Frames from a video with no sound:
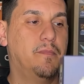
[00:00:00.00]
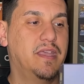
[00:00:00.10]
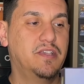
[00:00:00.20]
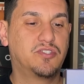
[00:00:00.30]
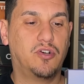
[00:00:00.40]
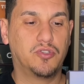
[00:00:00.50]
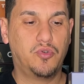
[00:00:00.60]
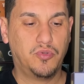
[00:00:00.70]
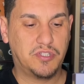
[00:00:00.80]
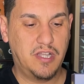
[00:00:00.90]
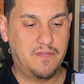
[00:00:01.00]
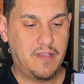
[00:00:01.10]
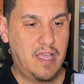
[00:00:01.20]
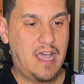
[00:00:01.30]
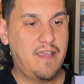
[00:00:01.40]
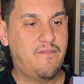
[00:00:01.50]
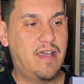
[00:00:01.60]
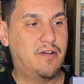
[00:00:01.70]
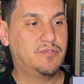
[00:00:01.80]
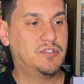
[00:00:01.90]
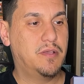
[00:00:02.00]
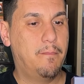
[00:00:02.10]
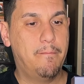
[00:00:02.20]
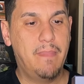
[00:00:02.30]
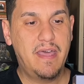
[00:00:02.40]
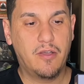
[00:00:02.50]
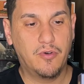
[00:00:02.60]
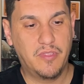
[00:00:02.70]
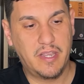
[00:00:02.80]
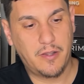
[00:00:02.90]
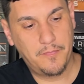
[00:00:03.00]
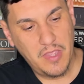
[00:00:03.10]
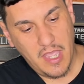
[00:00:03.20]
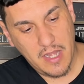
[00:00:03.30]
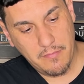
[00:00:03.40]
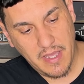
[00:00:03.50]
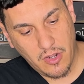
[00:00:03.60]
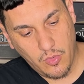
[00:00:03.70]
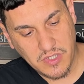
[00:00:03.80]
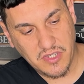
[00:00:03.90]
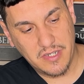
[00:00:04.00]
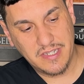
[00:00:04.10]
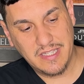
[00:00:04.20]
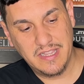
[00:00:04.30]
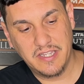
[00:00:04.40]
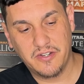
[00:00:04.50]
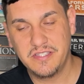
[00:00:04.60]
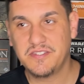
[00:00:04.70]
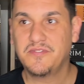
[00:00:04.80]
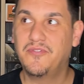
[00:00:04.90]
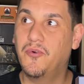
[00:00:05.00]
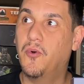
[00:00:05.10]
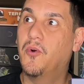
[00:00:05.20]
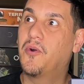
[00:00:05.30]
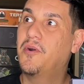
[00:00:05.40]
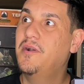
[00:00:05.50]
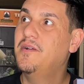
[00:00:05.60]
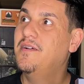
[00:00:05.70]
is called Cool Stuff. I found Meadow there, and Meadow was on clearance for